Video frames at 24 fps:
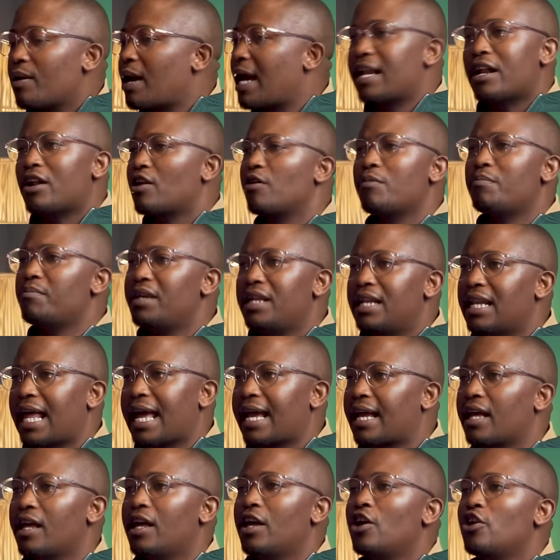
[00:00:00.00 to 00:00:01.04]
And I don't mean
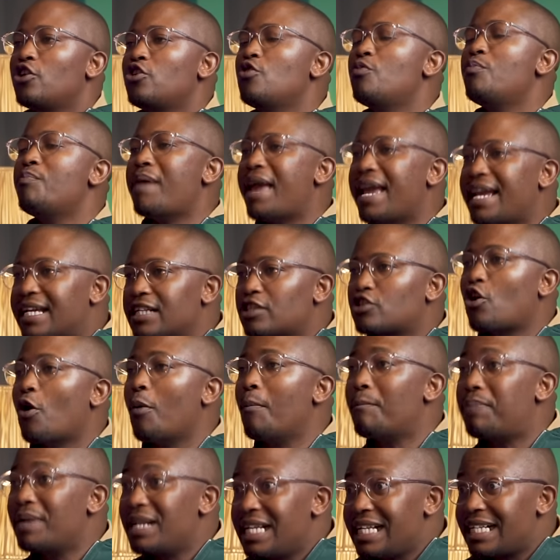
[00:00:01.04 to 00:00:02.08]
like you make it
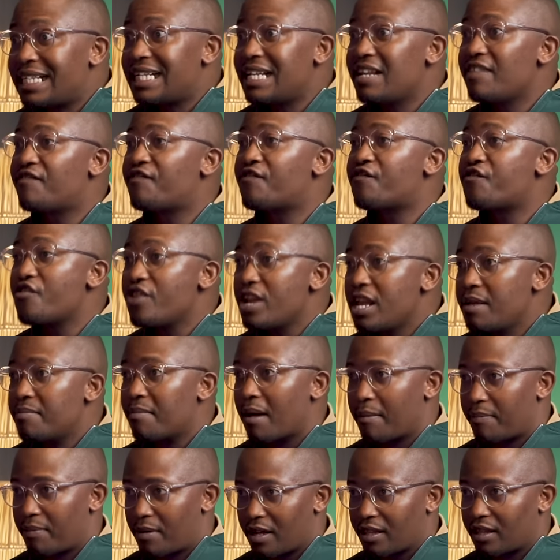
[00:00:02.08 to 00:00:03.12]
completely free,
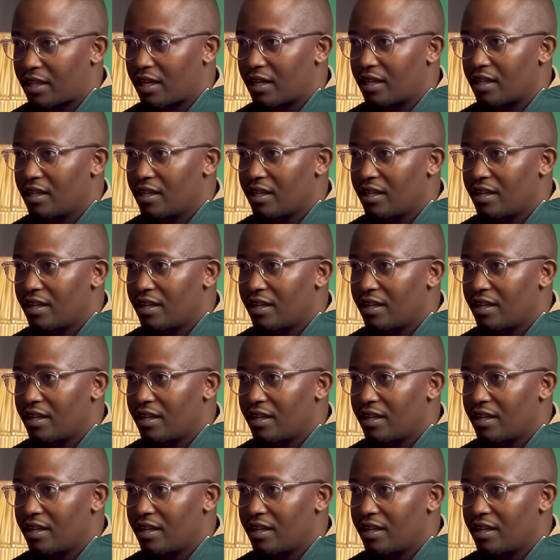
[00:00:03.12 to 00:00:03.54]
my brother.